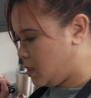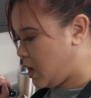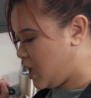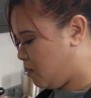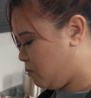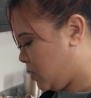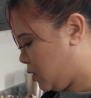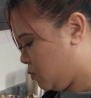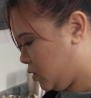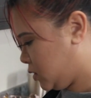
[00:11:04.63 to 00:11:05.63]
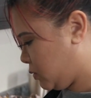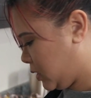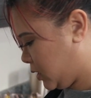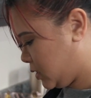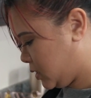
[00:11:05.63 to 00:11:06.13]
I have many words I
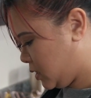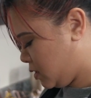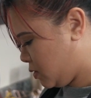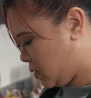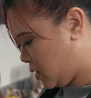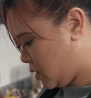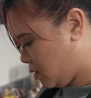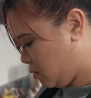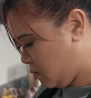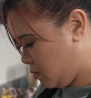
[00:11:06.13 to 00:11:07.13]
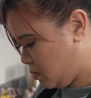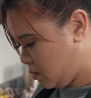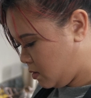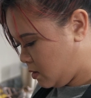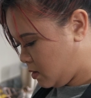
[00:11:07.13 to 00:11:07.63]
would like to say to you right now,
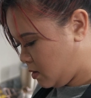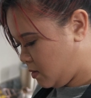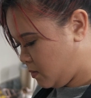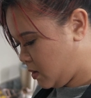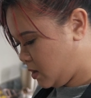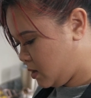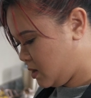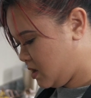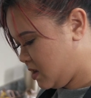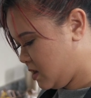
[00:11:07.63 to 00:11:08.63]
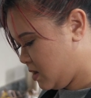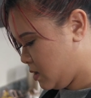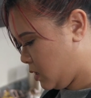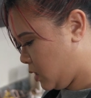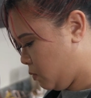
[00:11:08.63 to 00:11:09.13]
but
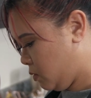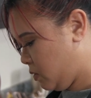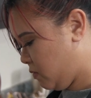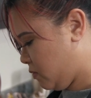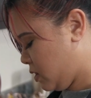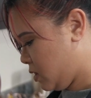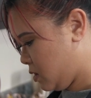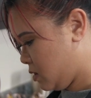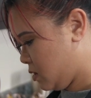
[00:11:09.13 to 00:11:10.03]
I will refrain.